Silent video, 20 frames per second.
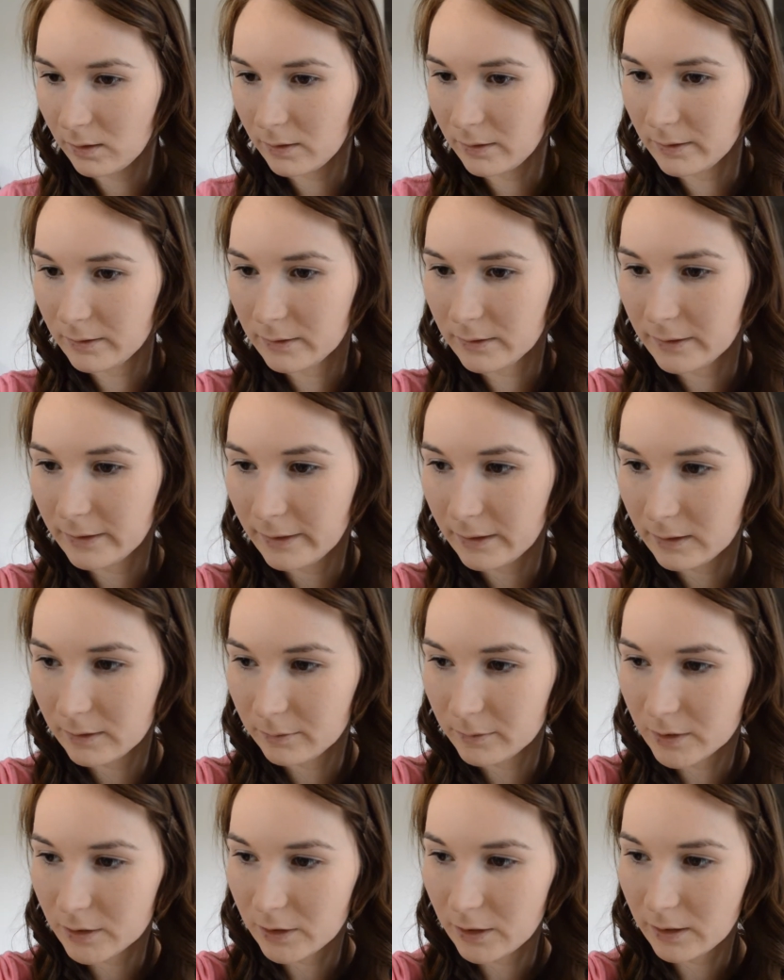and then
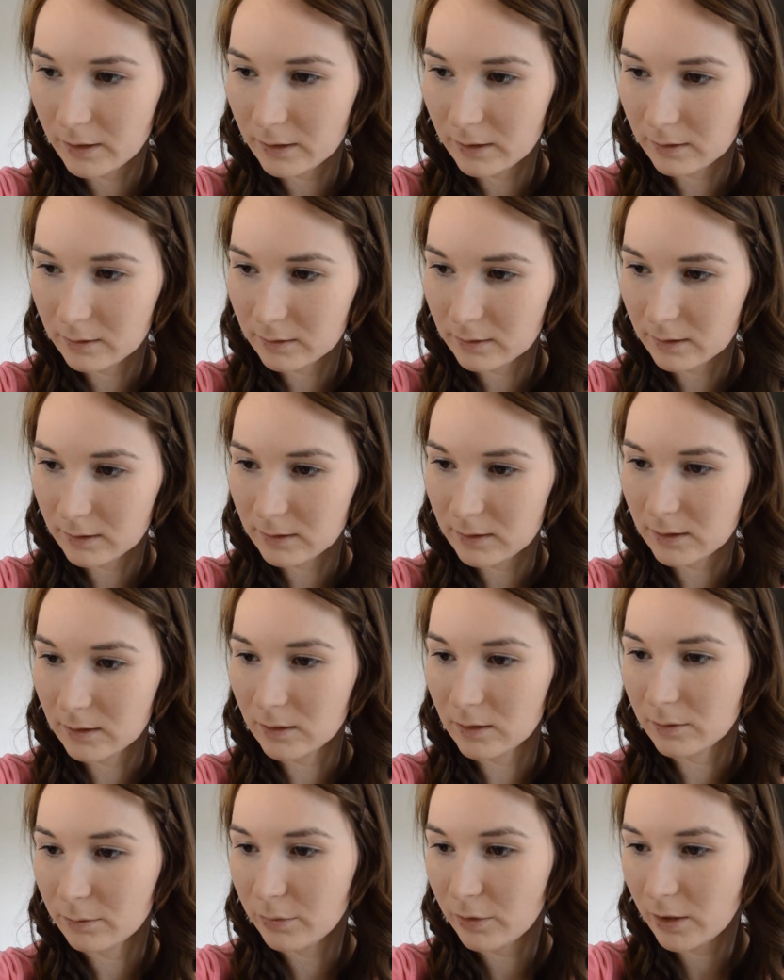I'm taking a
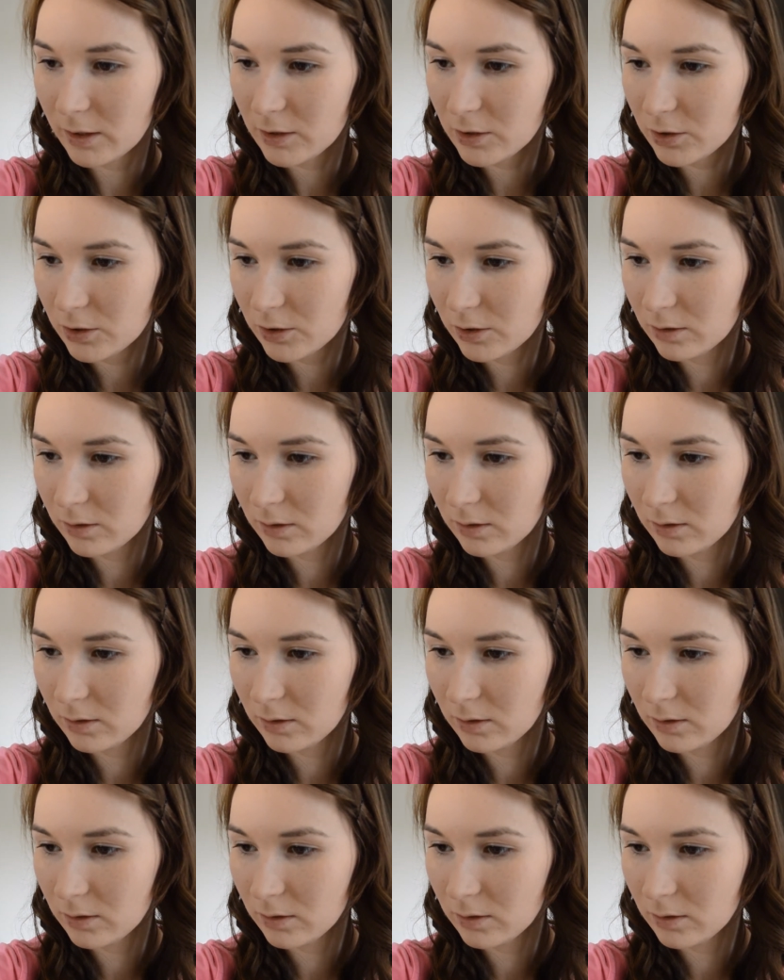concealer brush.